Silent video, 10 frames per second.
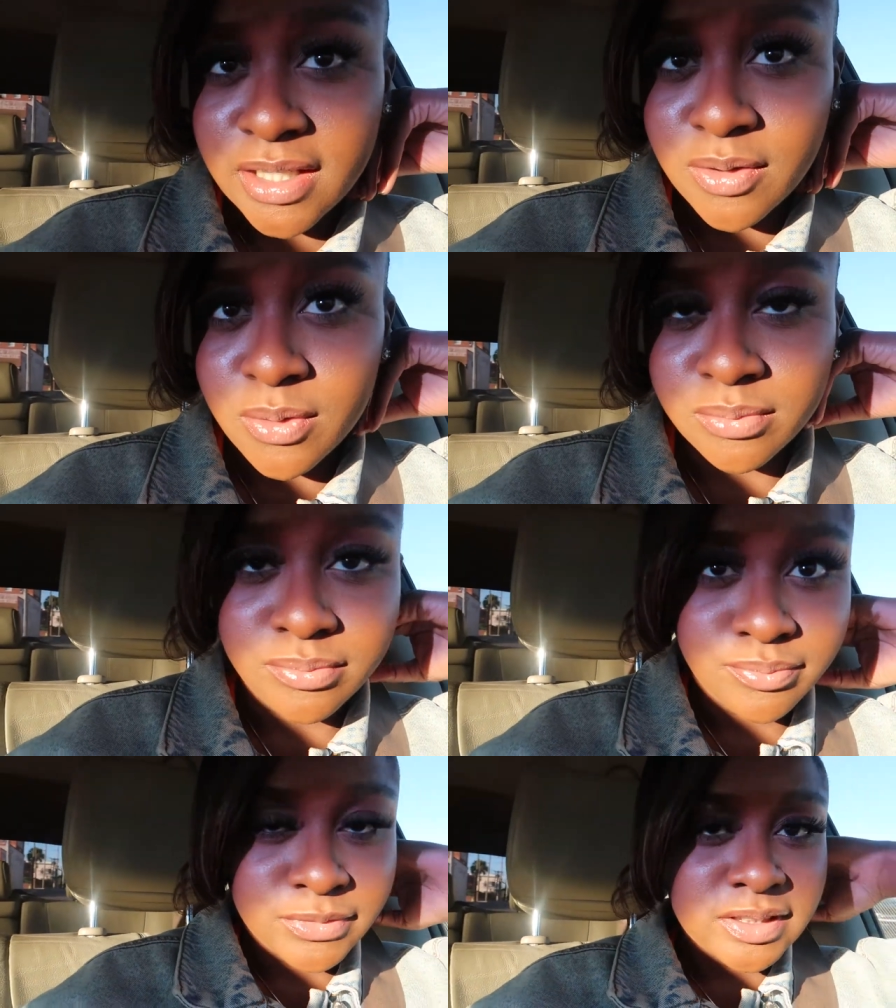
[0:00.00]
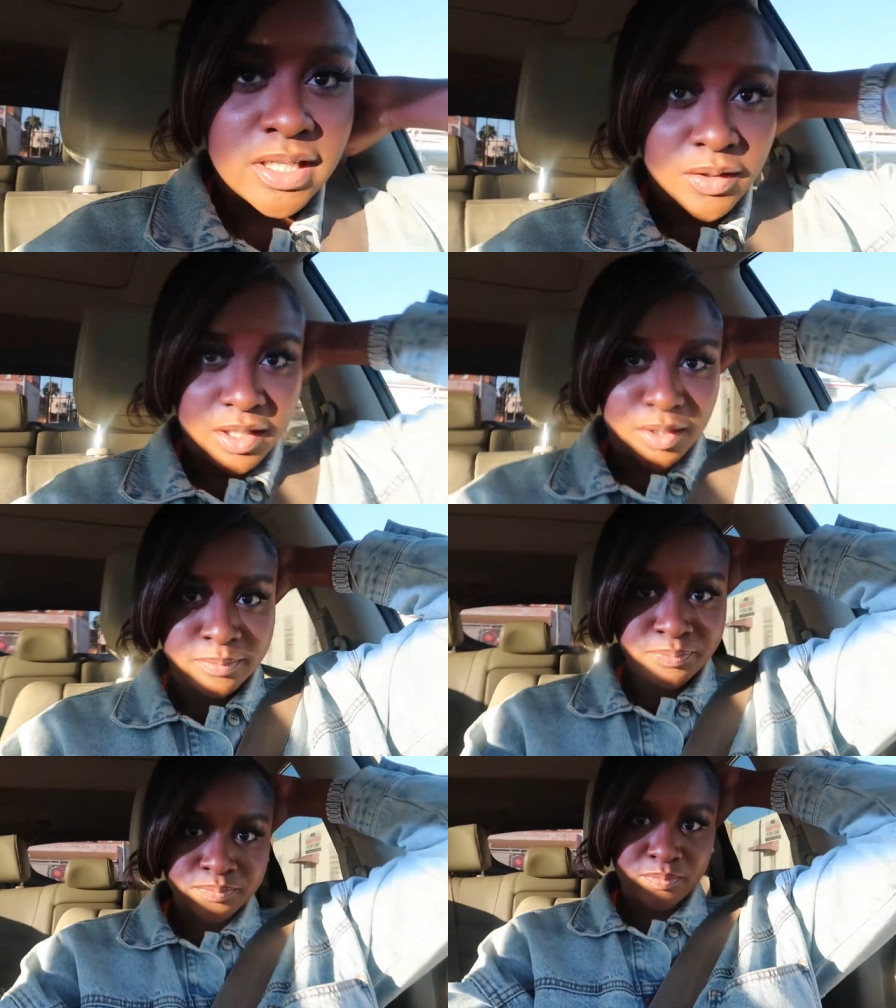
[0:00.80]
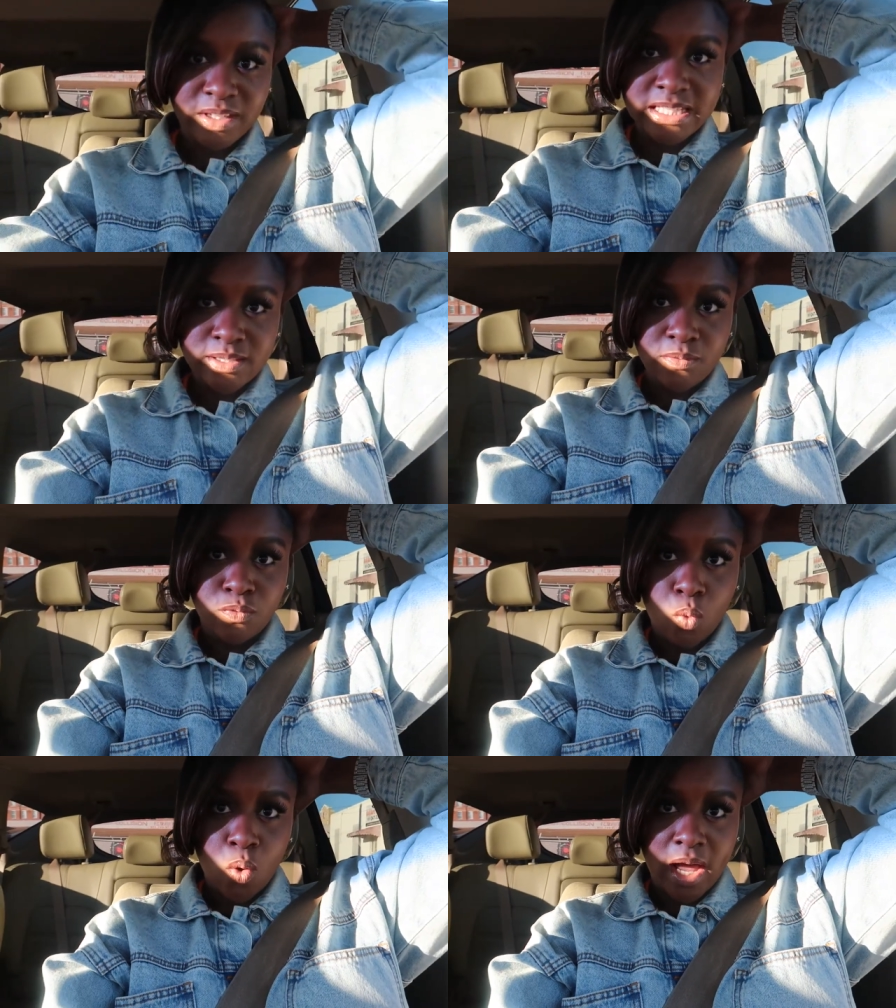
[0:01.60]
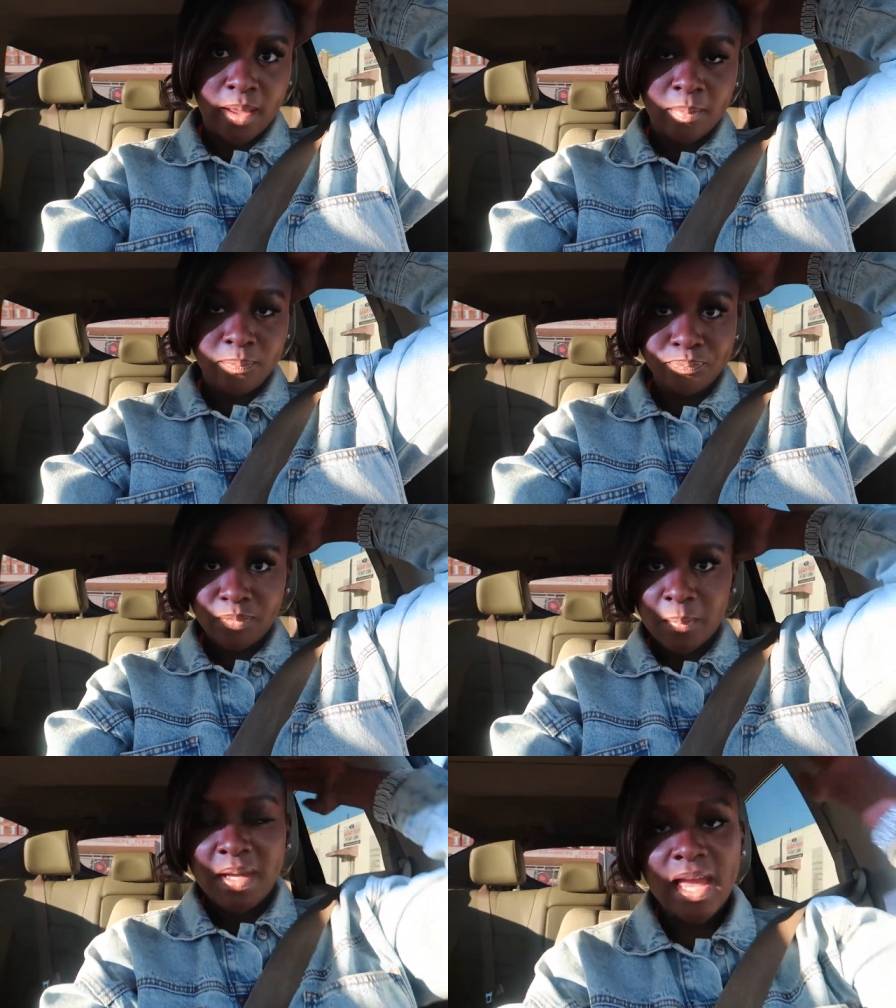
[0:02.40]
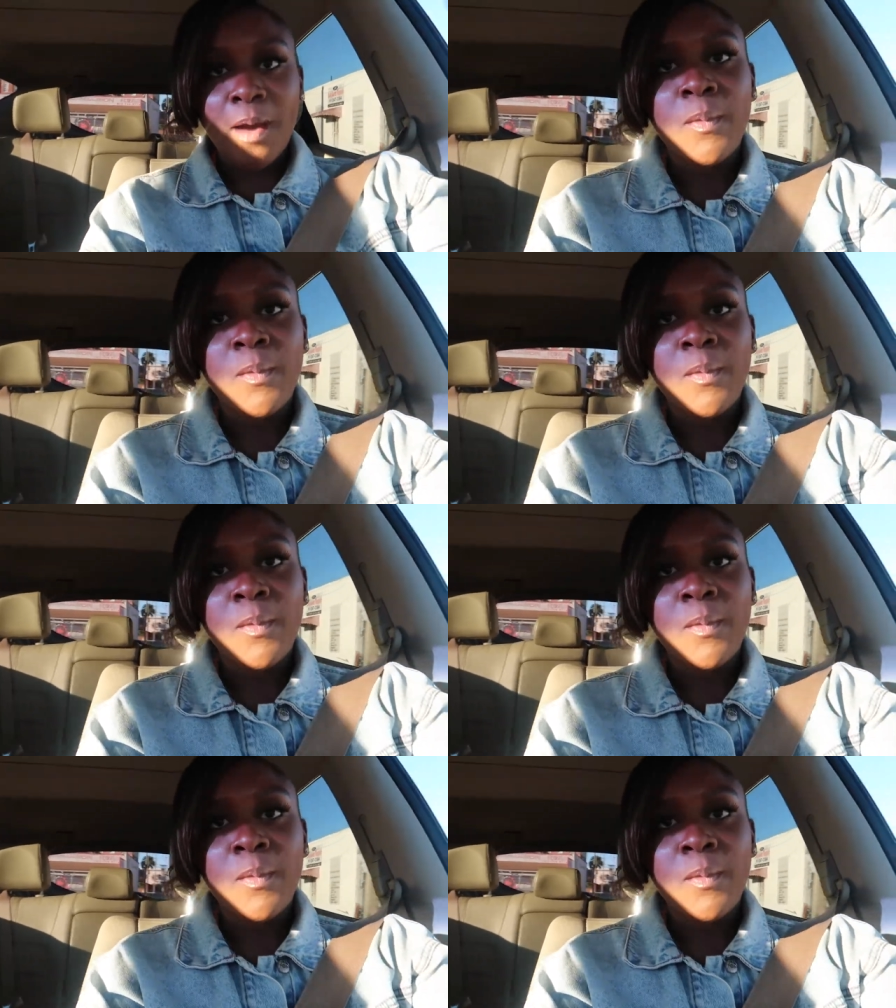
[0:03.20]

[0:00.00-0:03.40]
cute. So yeah, it's the vibe. But yeah,